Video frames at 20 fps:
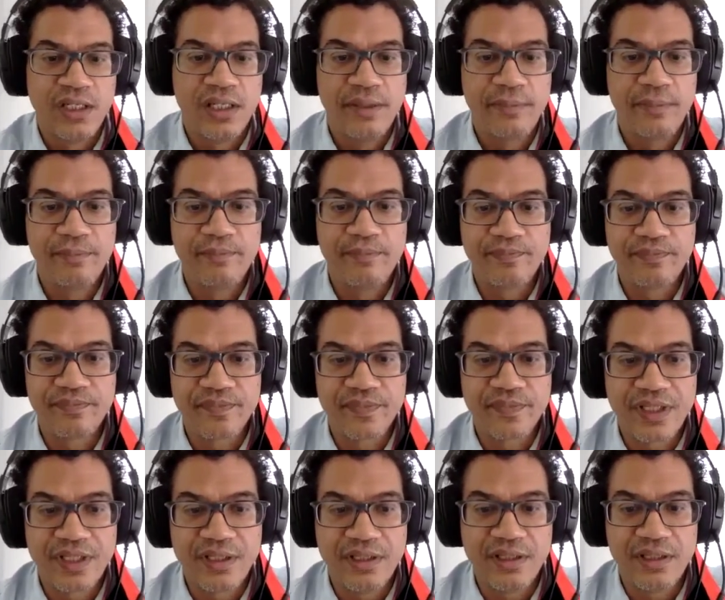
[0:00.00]
um,
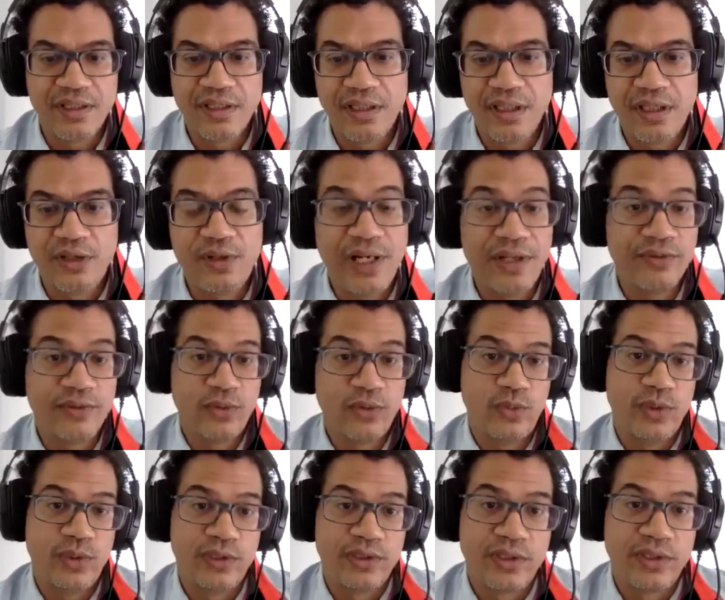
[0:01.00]
around the
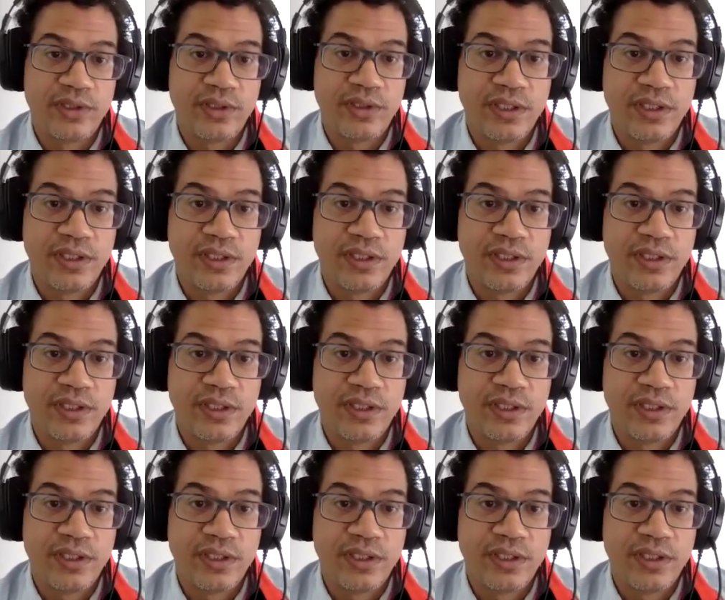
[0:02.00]
world.